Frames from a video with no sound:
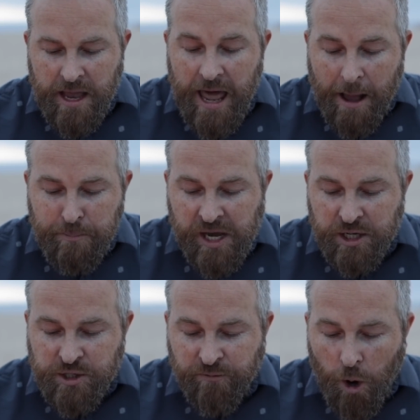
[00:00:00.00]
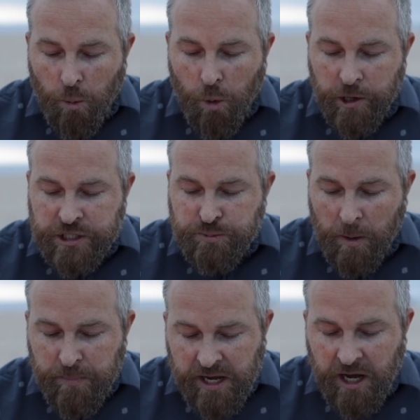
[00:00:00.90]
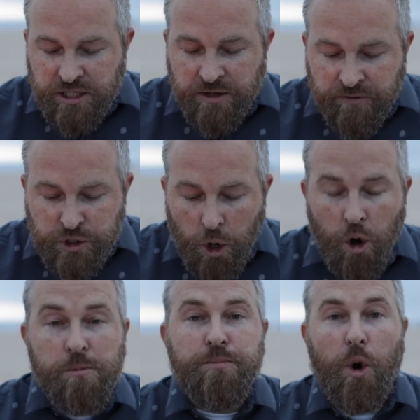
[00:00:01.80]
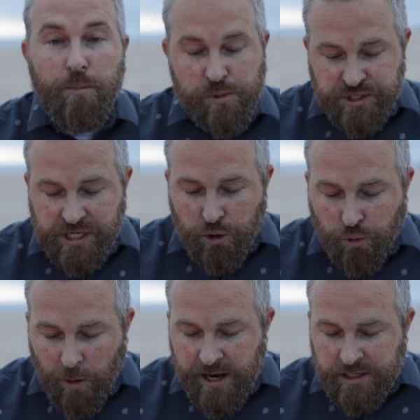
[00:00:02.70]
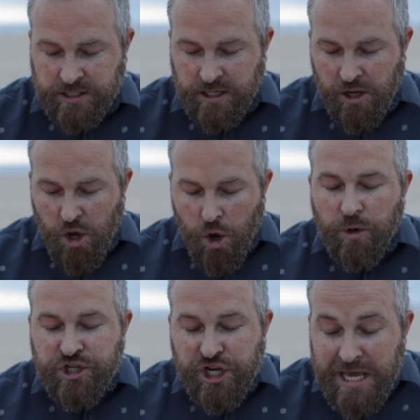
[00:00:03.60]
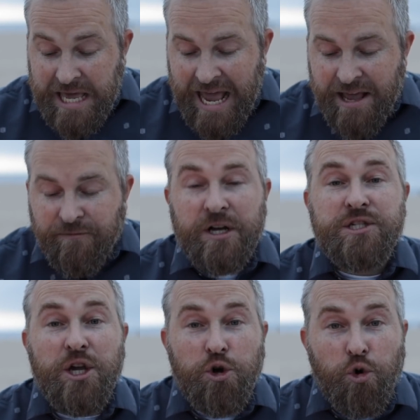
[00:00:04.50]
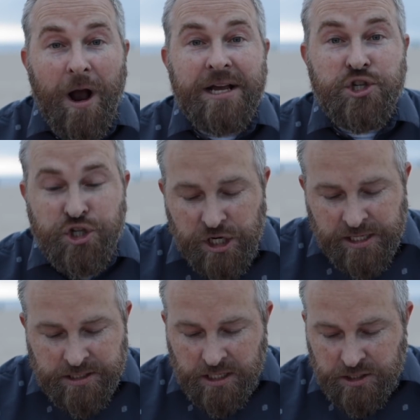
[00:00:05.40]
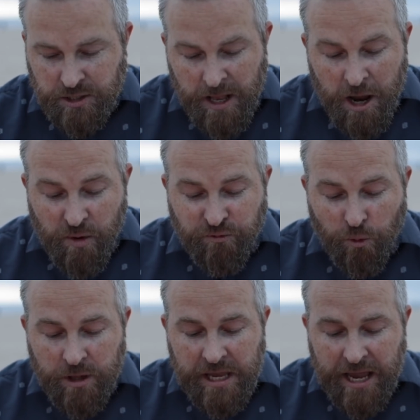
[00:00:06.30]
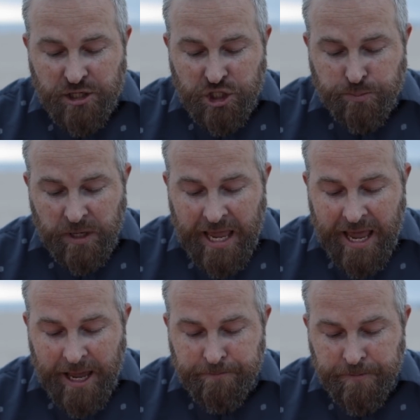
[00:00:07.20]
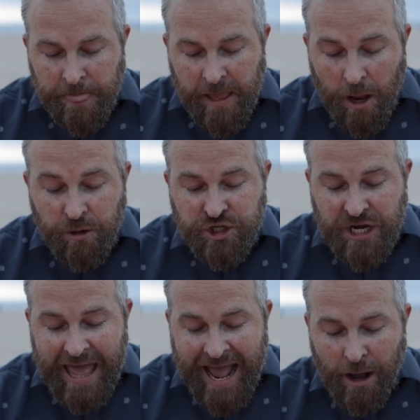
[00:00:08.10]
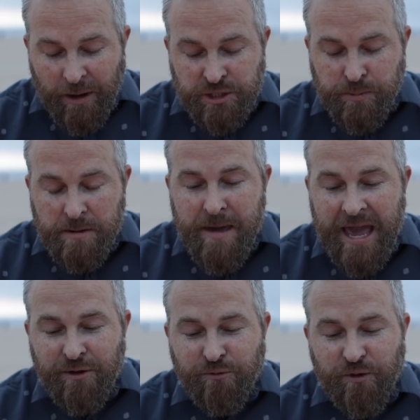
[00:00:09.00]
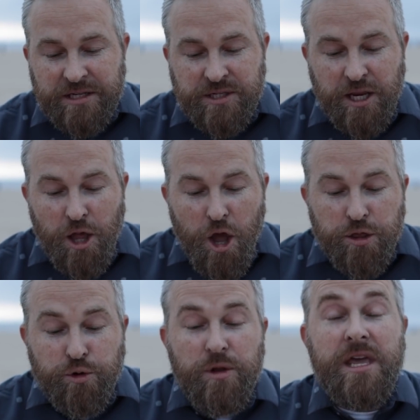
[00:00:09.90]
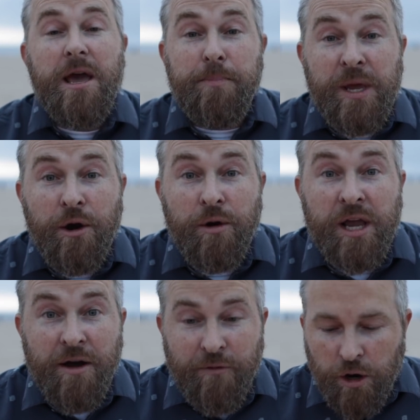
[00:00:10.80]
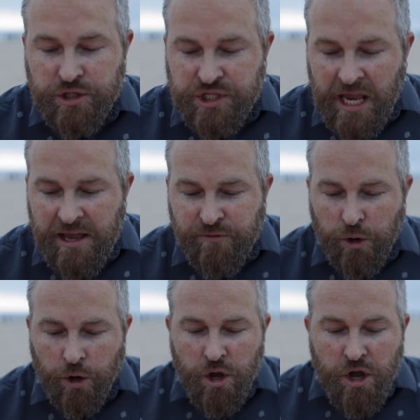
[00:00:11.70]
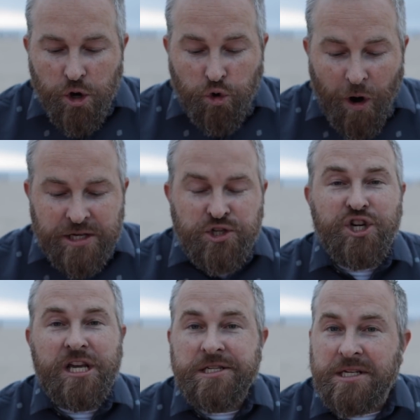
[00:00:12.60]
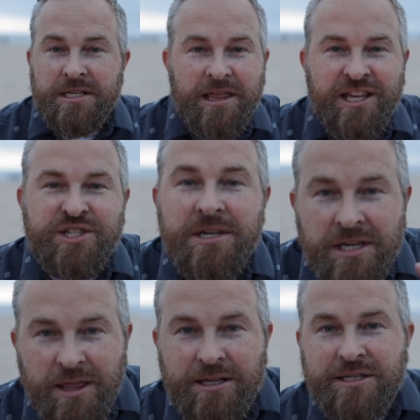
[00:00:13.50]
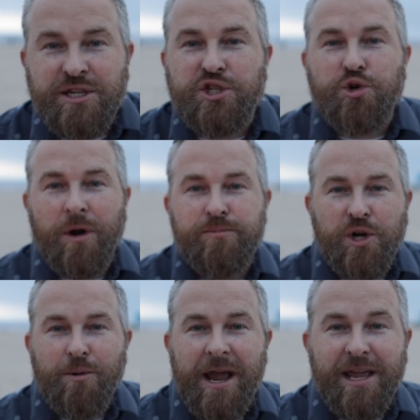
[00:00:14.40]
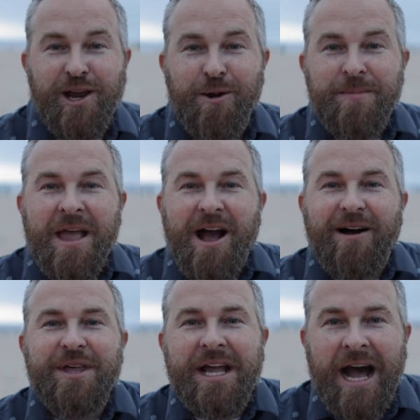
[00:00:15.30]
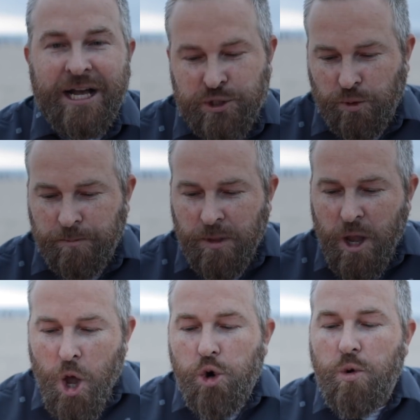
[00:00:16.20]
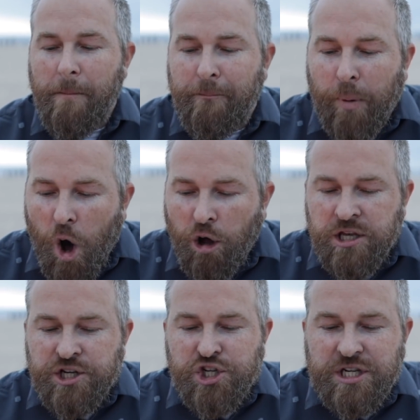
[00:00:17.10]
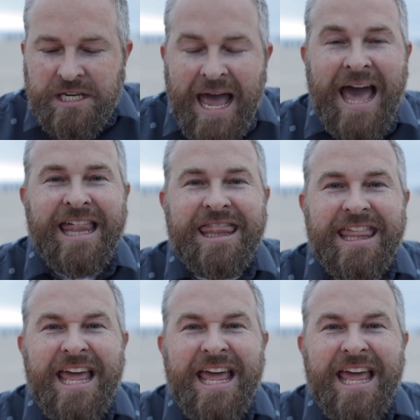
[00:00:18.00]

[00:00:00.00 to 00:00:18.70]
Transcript: not because of our works, but because of his own purpose and grace, which he gave us in Christ Jesus before the ages began and which now has been manifested through the appearing of our Savior, Christ Jesus. And listen to this description right here of the gospel who abolished death